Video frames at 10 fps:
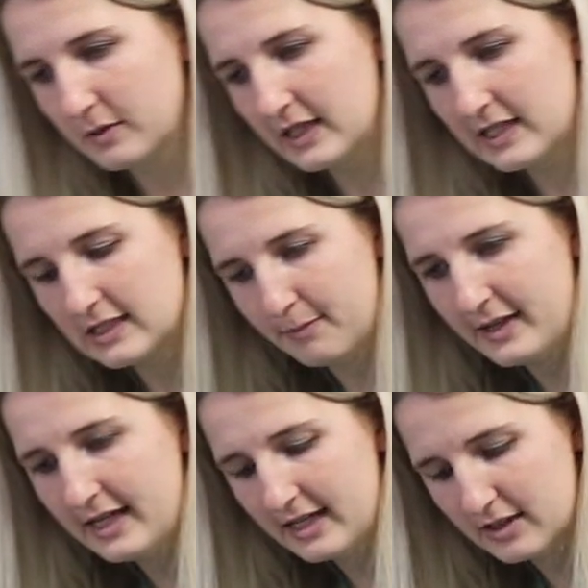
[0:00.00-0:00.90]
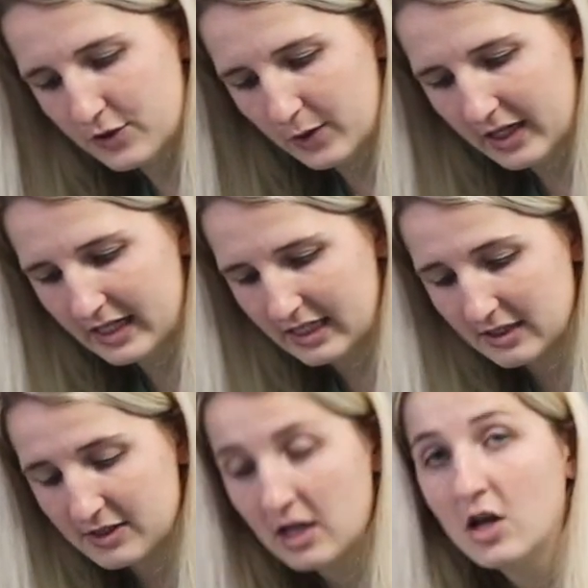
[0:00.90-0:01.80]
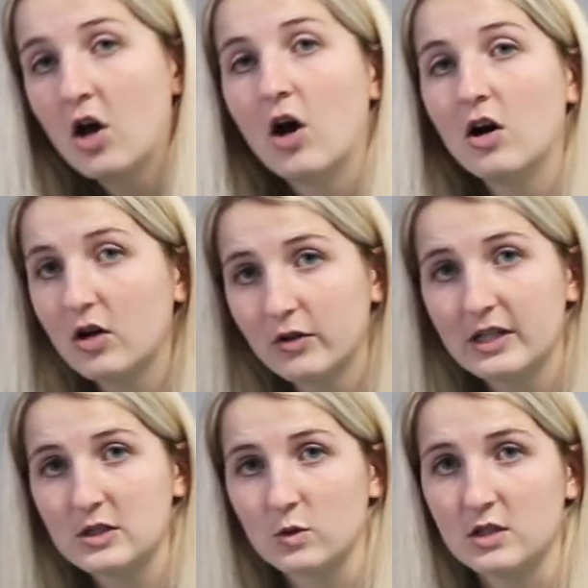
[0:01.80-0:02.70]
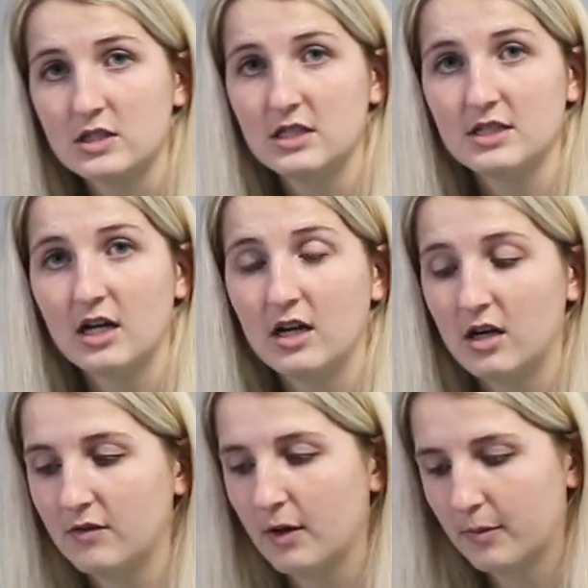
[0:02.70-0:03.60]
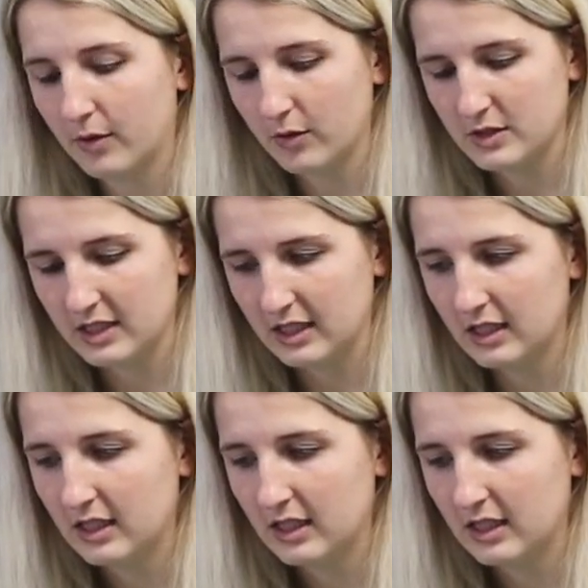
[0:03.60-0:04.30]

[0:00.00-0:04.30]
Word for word: peas, beans, grains, all great sources of protein.